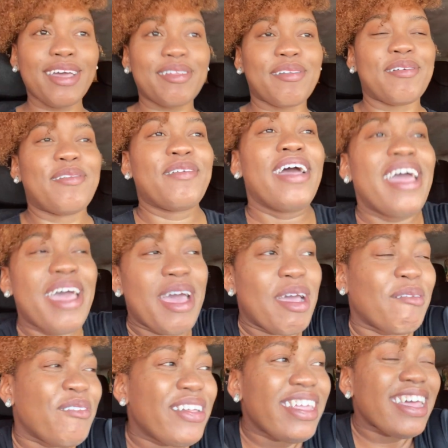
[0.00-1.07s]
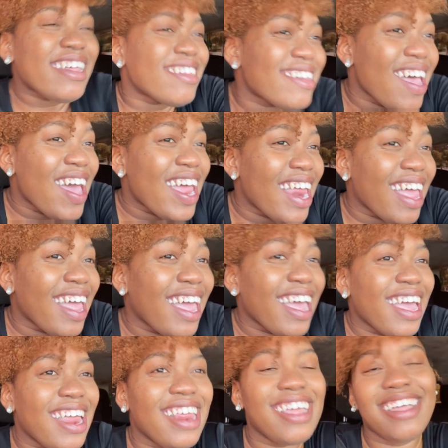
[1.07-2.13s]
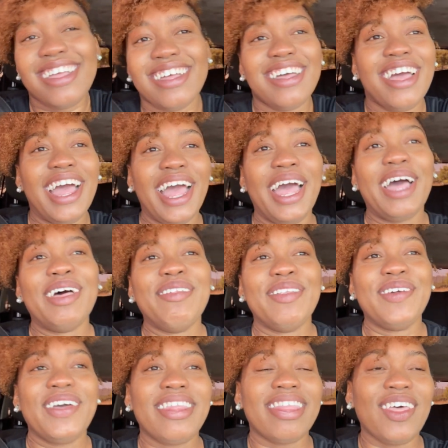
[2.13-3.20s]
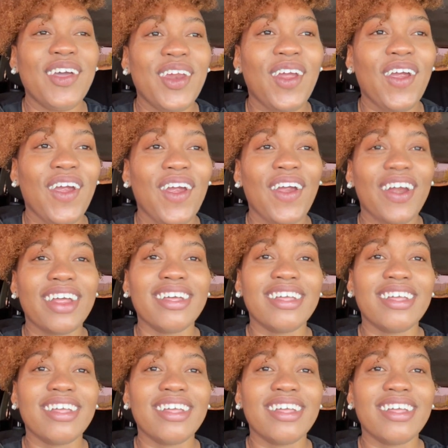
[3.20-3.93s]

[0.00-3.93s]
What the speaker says: So I'm really excited. I'm so excited.